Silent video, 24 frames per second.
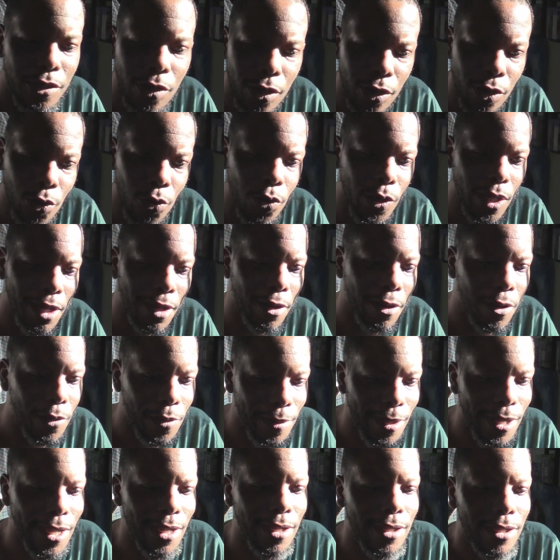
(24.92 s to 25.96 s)
do a
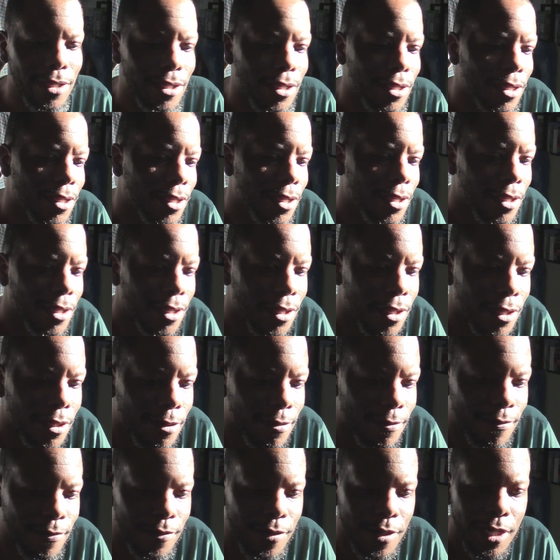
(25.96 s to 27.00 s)
quick
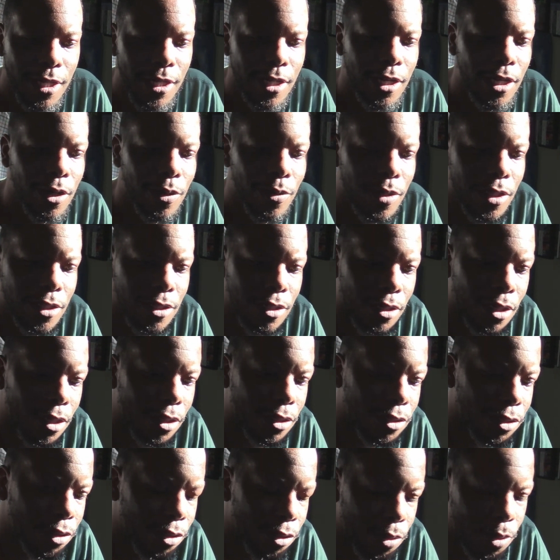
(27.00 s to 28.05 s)
video and talk
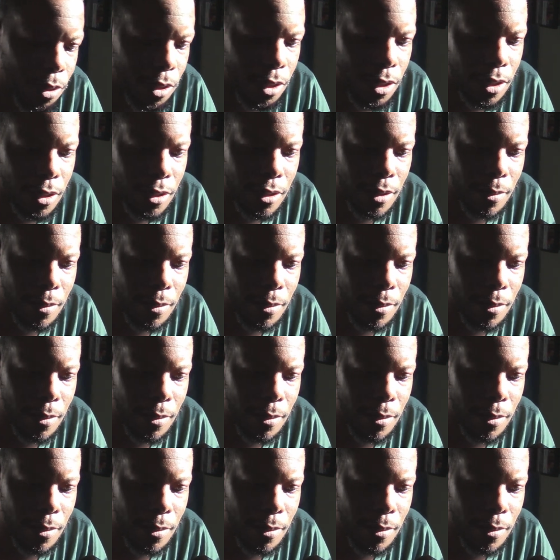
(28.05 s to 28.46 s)
to you all